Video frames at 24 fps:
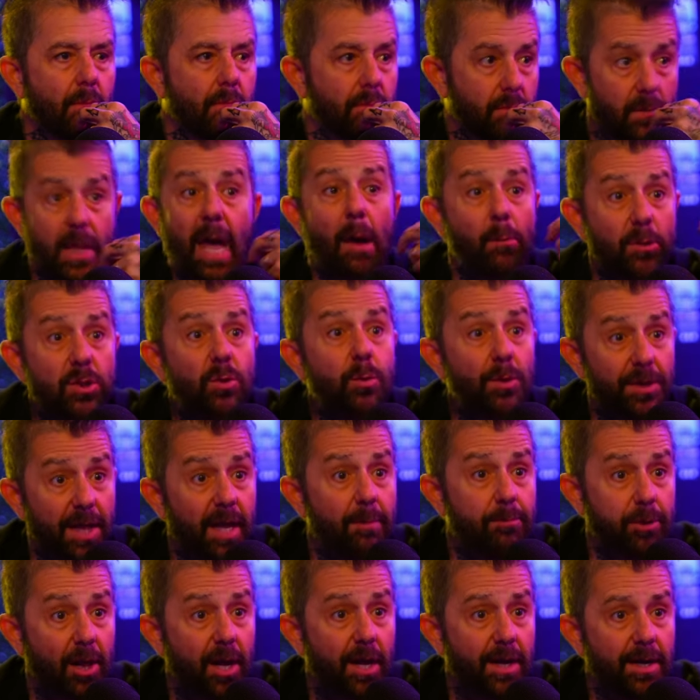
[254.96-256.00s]
do you go? That was where they
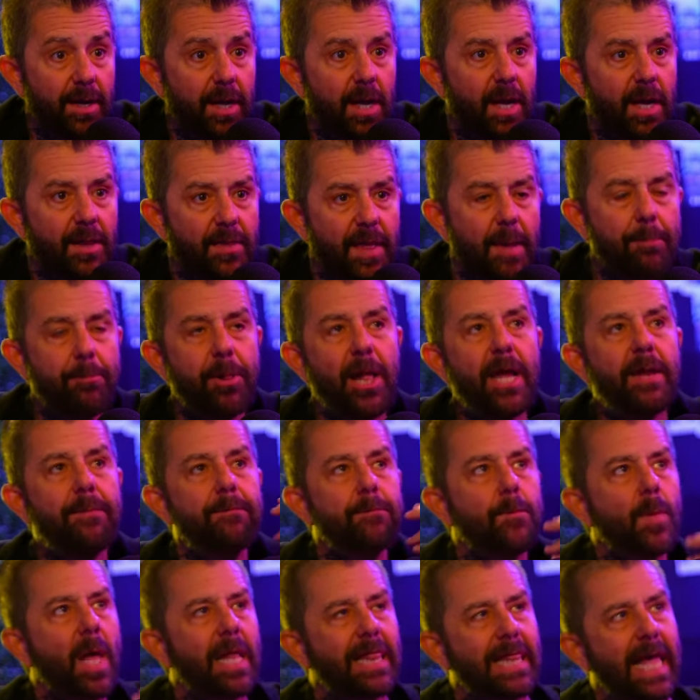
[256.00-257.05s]
played. Where
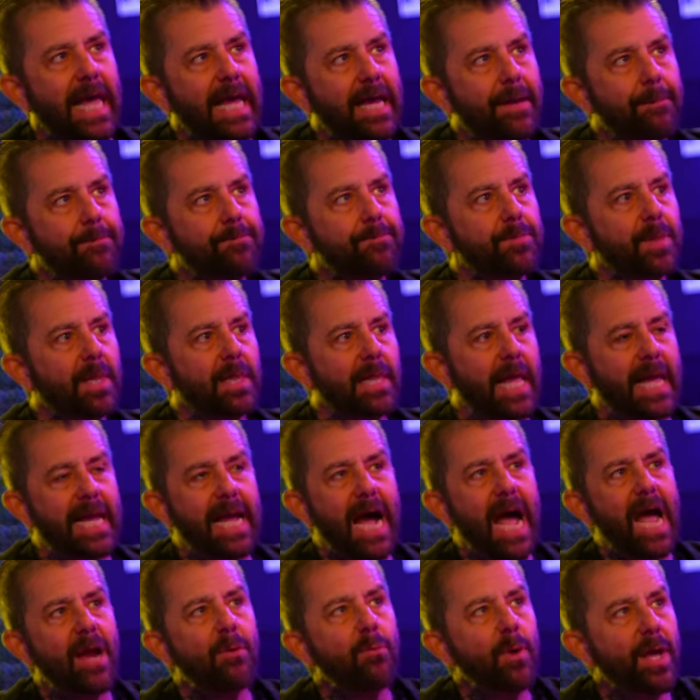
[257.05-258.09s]
nobody ever hears of them. Like,
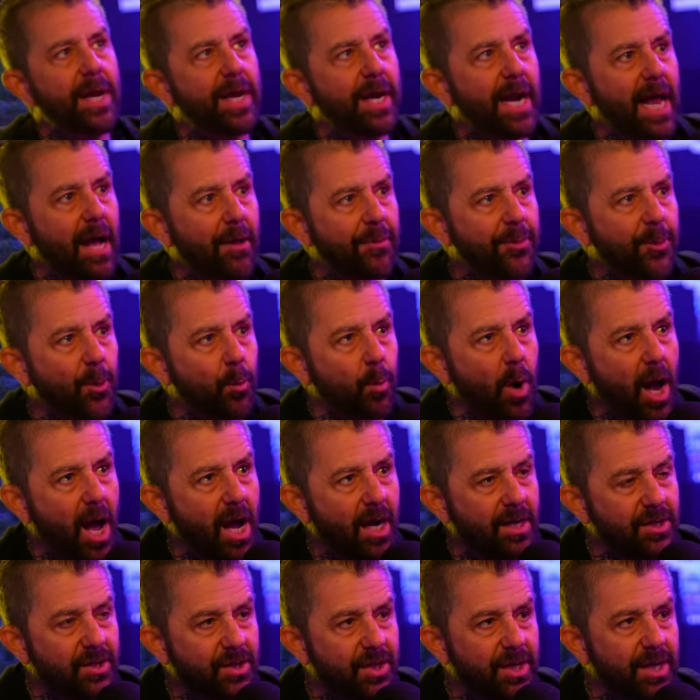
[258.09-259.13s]
I rented out the
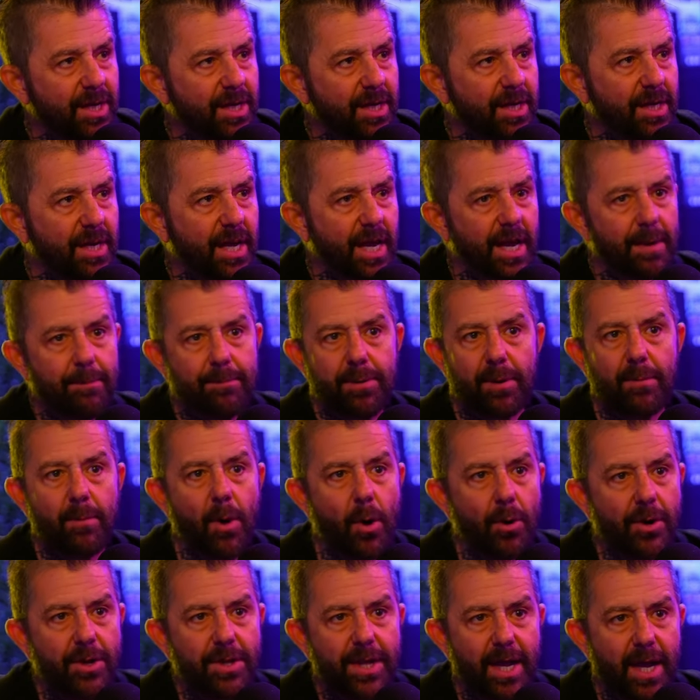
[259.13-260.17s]
Roxy and
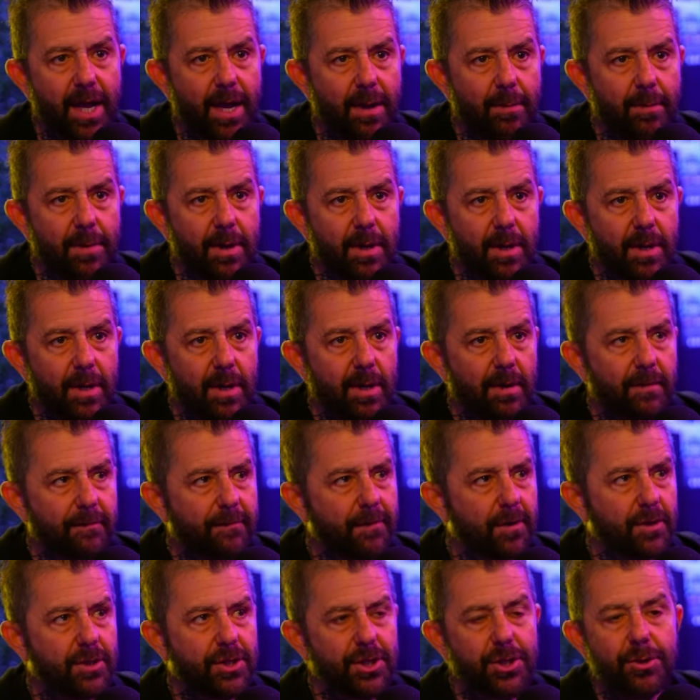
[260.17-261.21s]
promoted them
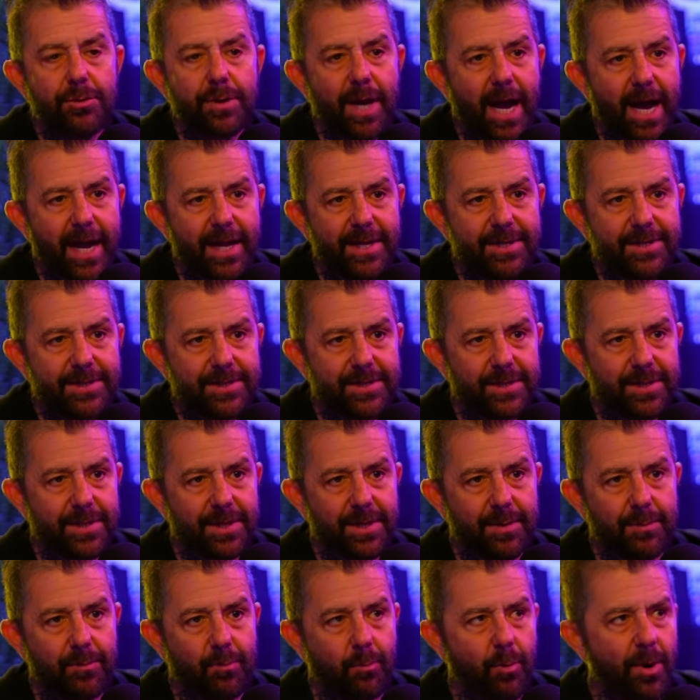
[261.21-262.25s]
for 2 nights,
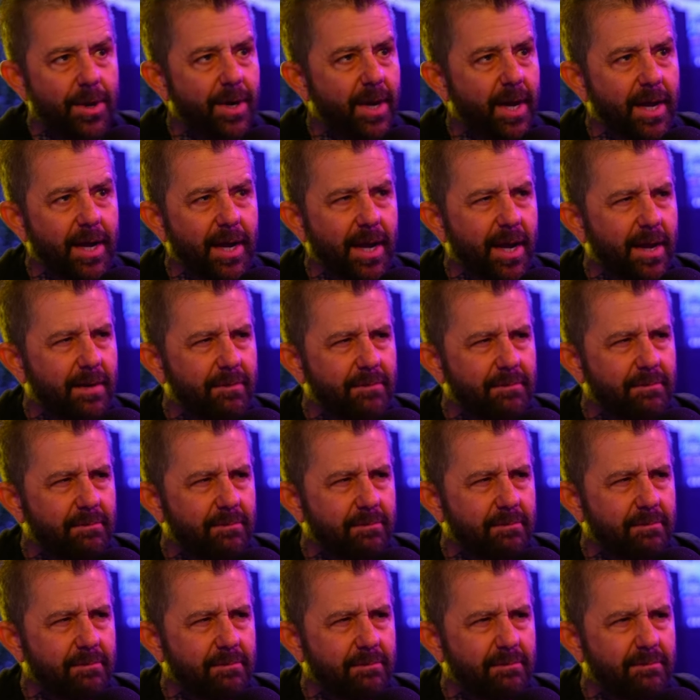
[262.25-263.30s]
and one night I had,
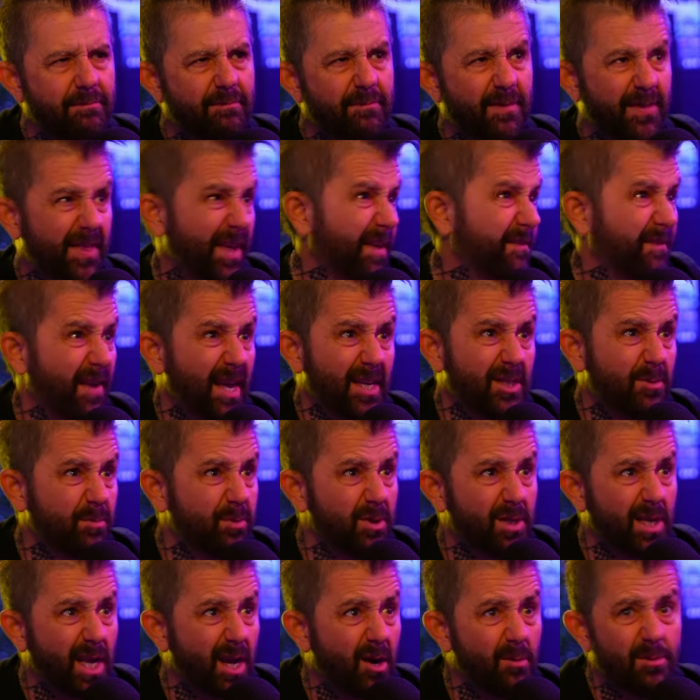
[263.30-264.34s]
I think, Fast
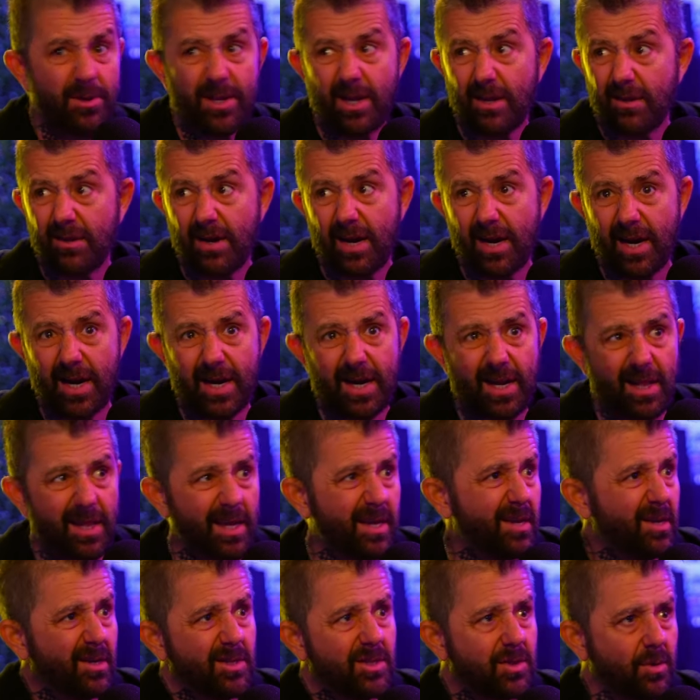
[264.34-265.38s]
Pussycat open. The other night I had LA
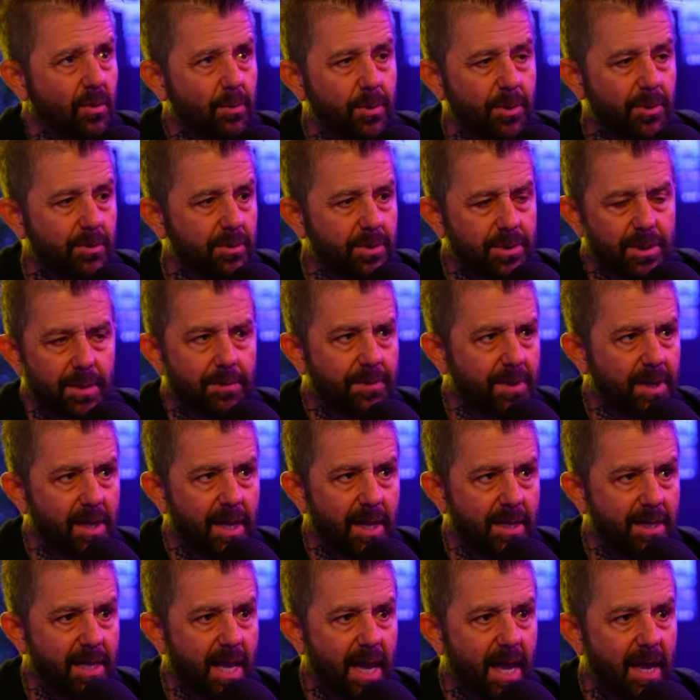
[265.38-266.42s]
Guns open or something
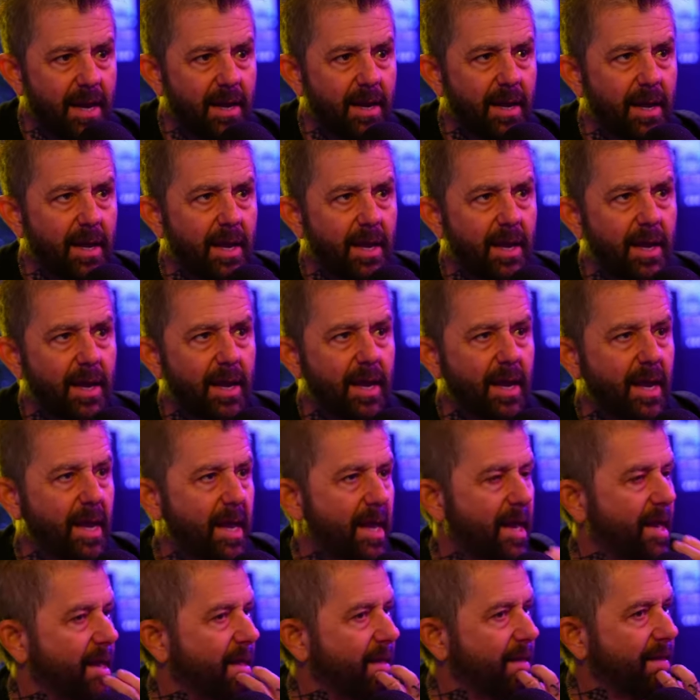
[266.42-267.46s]
like that.
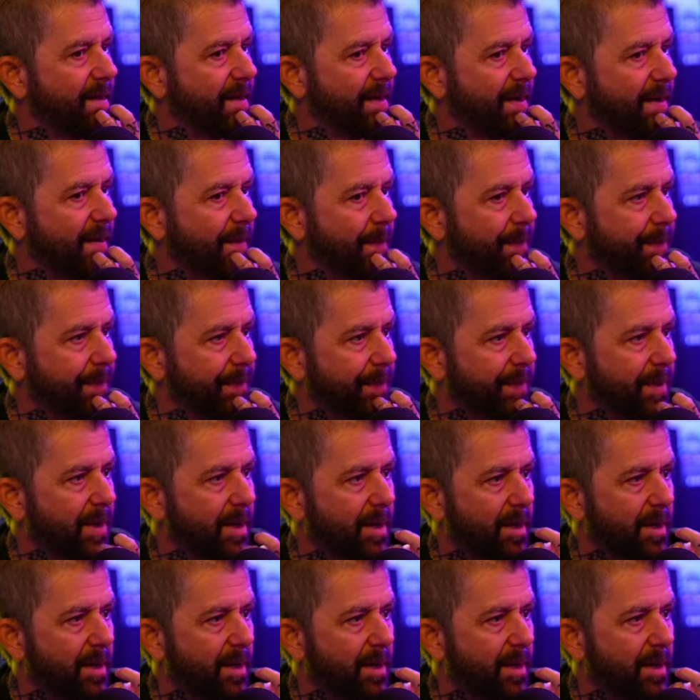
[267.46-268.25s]
And but there's